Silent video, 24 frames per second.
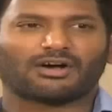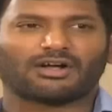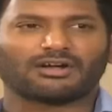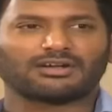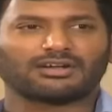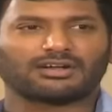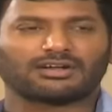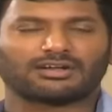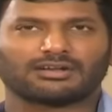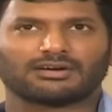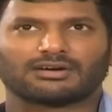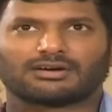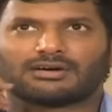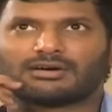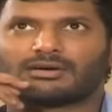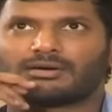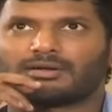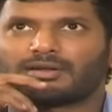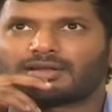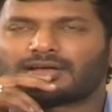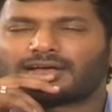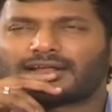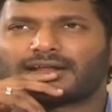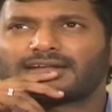not
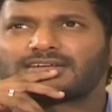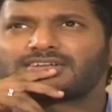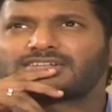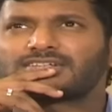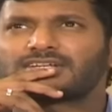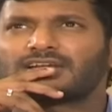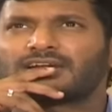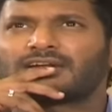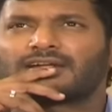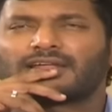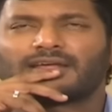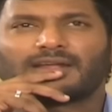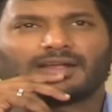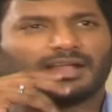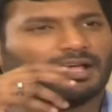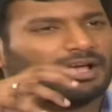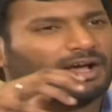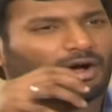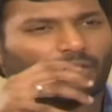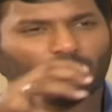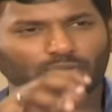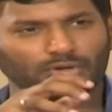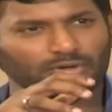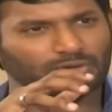crush ante
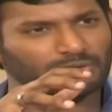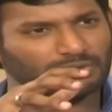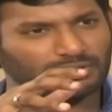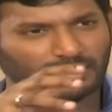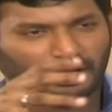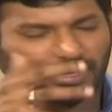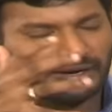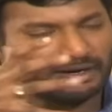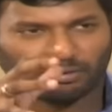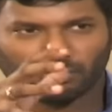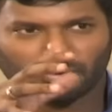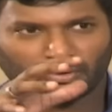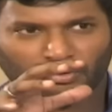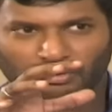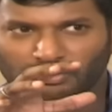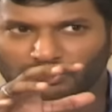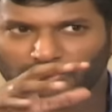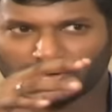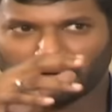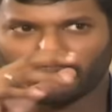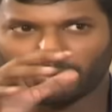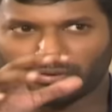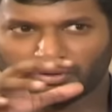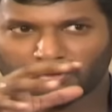like how do you, I don't
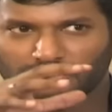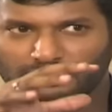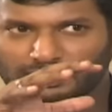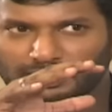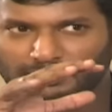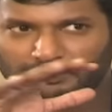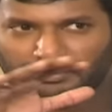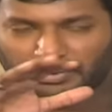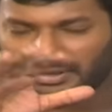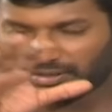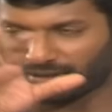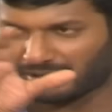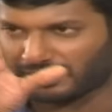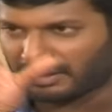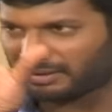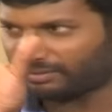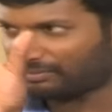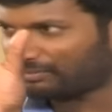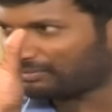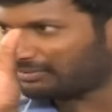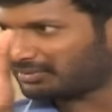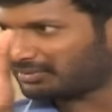know, how do you like